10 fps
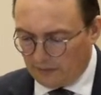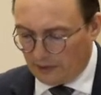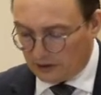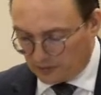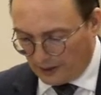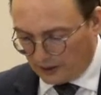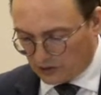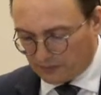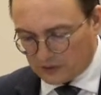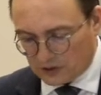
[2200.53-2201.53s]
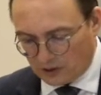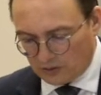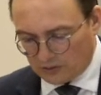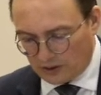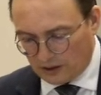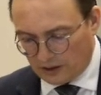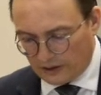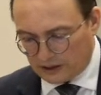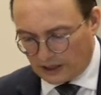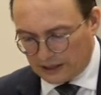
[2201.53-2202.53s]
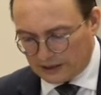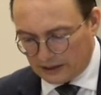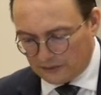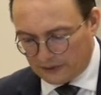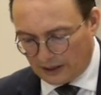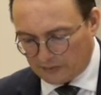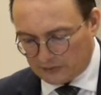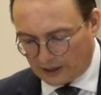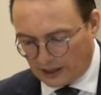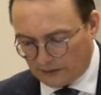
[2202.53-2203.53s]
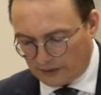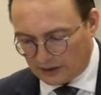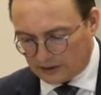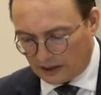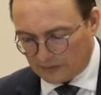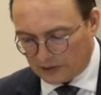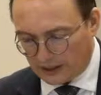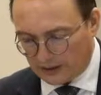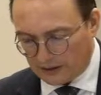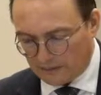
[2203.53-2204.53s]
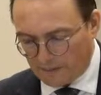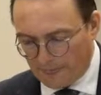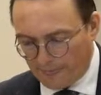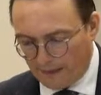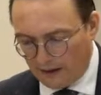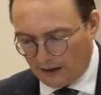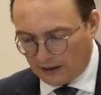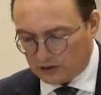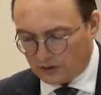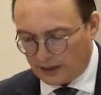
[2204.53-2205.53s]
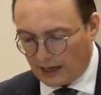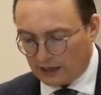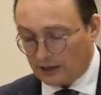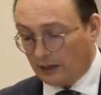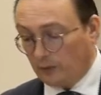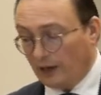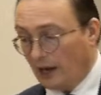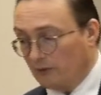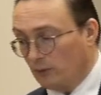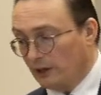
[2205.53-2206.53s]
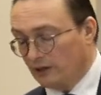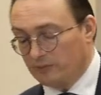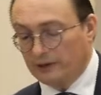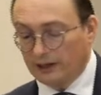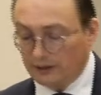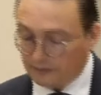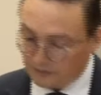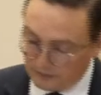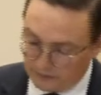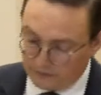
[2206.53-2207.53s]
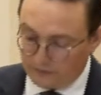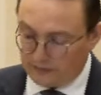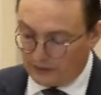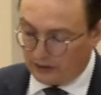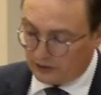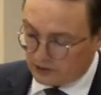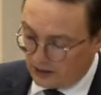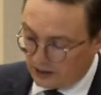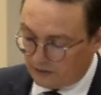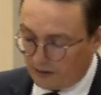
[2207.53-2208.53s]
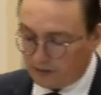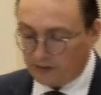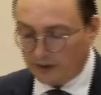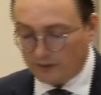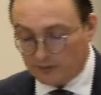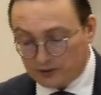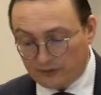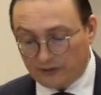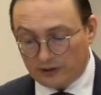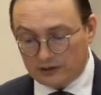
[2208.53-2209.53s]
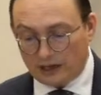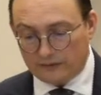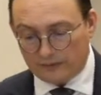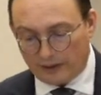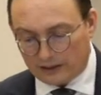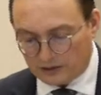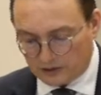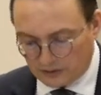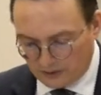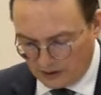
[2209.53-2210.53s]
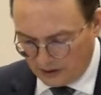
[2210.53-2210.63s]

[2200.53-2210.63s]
in Spanish. So, you know, it's ideal for them to have that time together. And so they had, like we have, a week of prayer. Now, this last February, there was the first ever Mexican